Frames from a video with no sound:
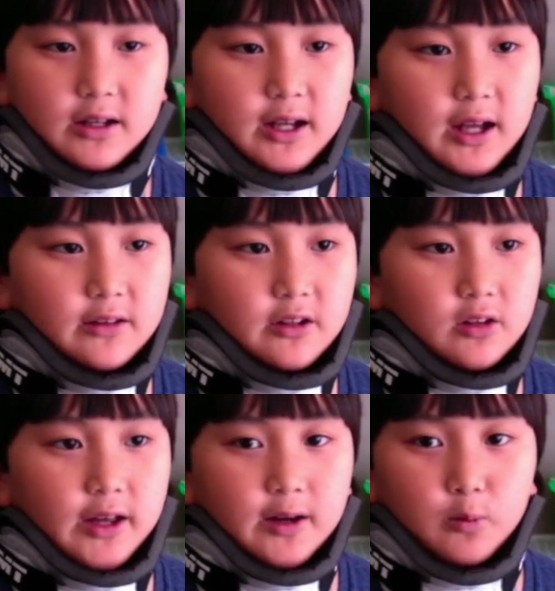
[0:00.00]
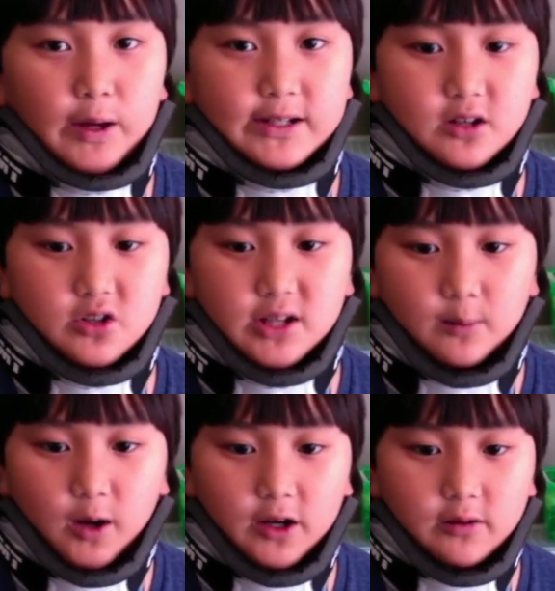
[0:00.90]
And they're like, wait,
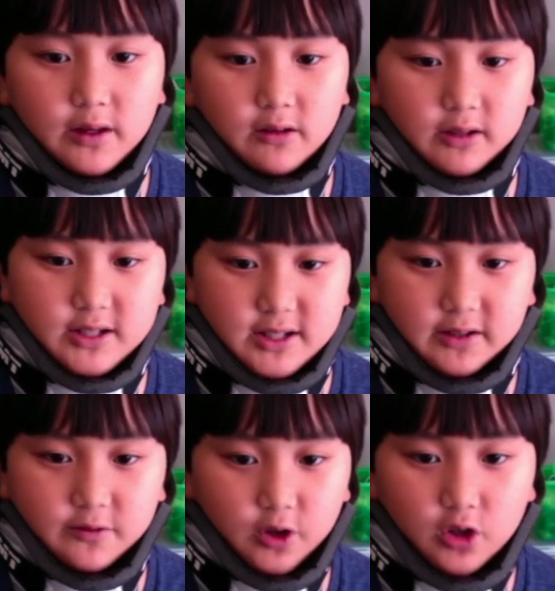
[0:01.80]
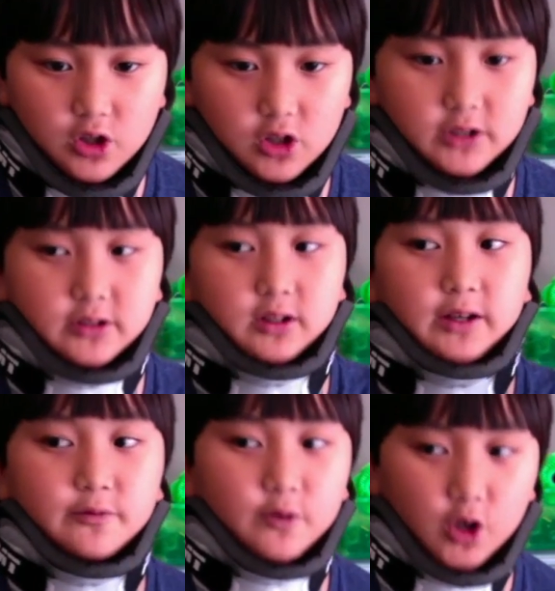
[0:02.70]
Darkseid, why are you here? And he's like, for her. And they're
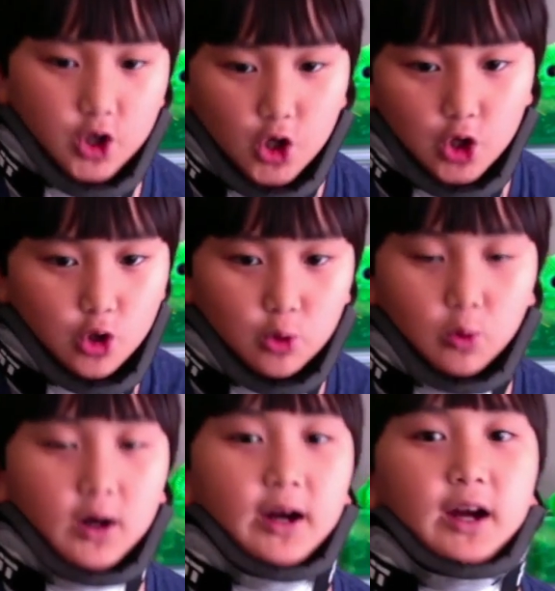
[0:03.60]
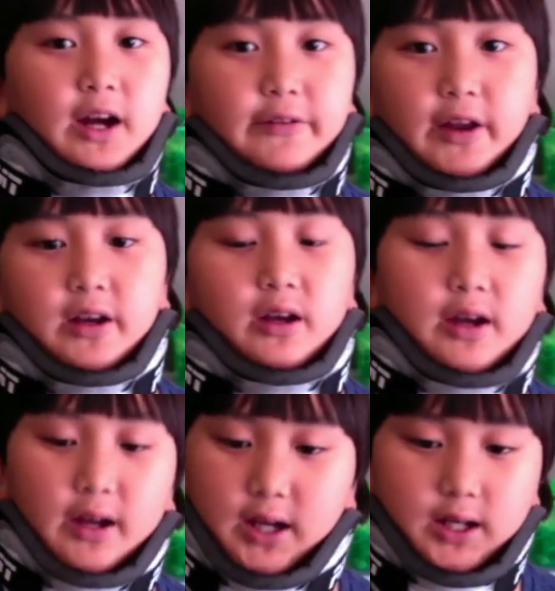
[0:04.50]
like, for who?
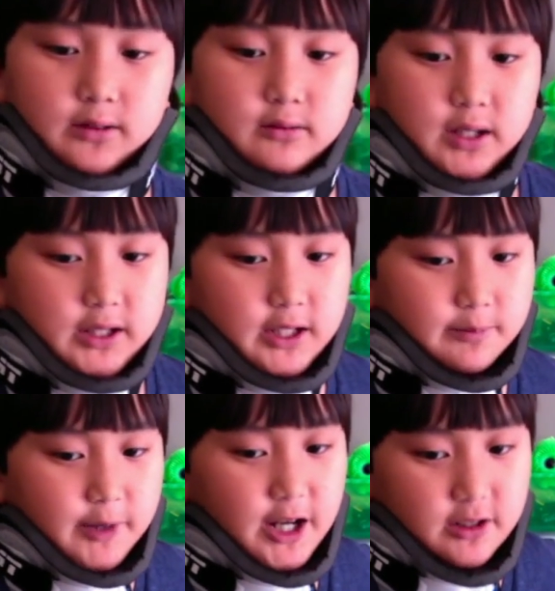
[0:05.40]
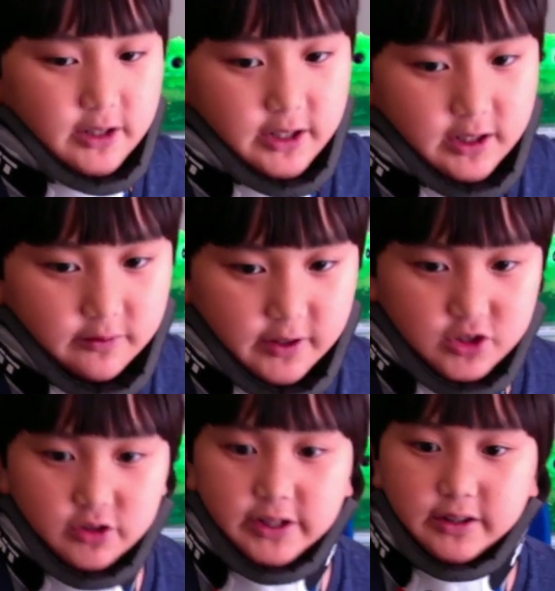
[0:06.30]
And they keep battling, and
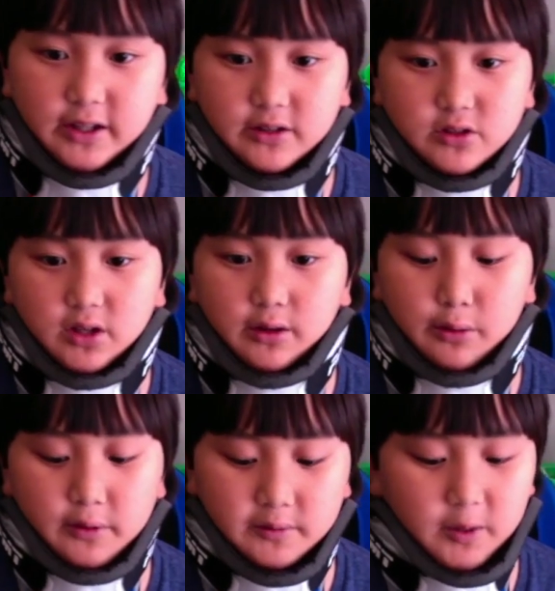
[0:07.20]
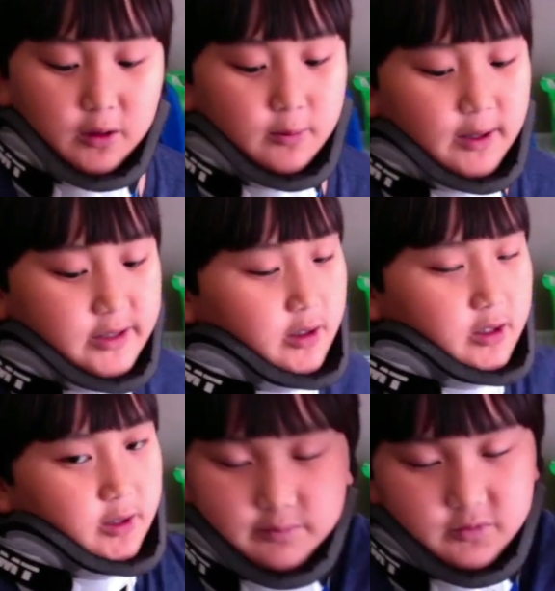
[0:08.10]
eventually they use all the 3 mother boxes
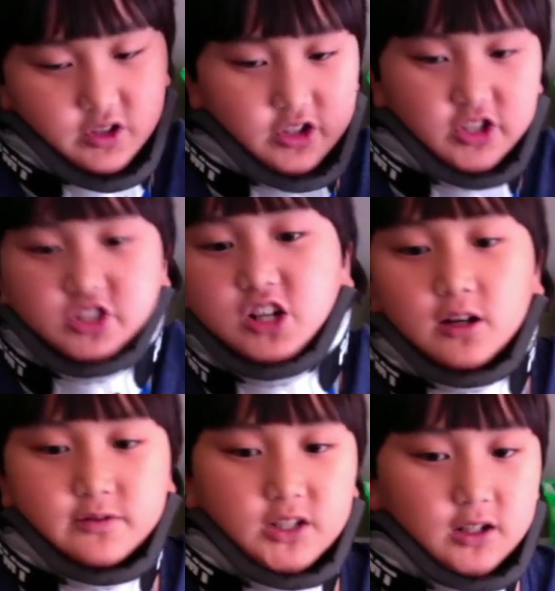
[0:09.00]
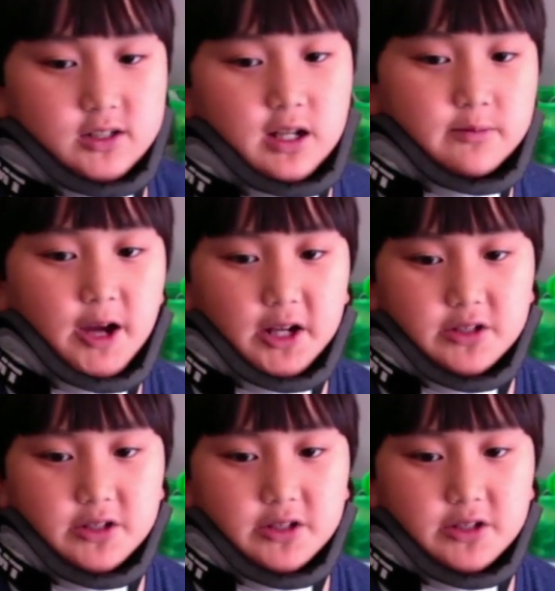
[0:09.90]
to shove Darkseid back into